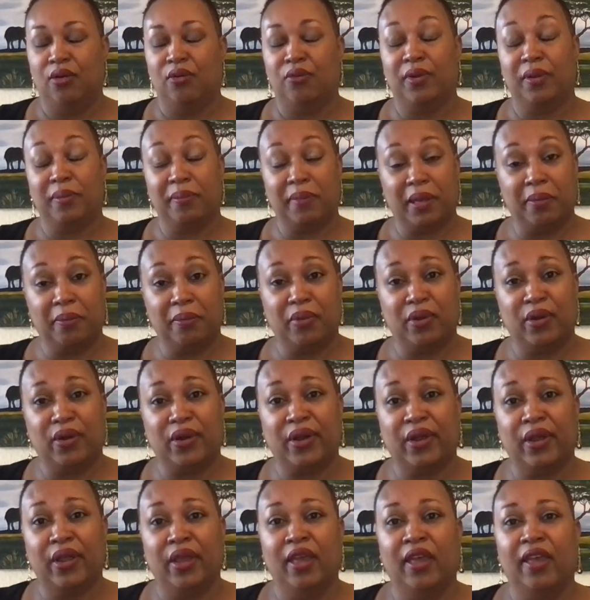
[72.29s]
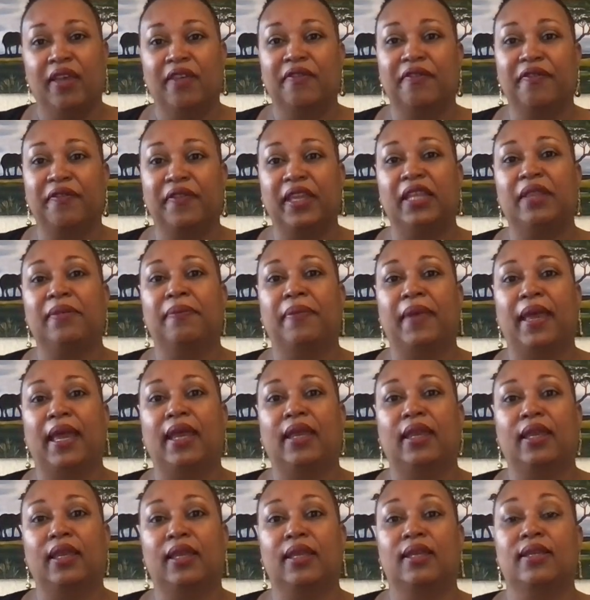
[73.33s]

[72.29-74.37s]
Remember, feedback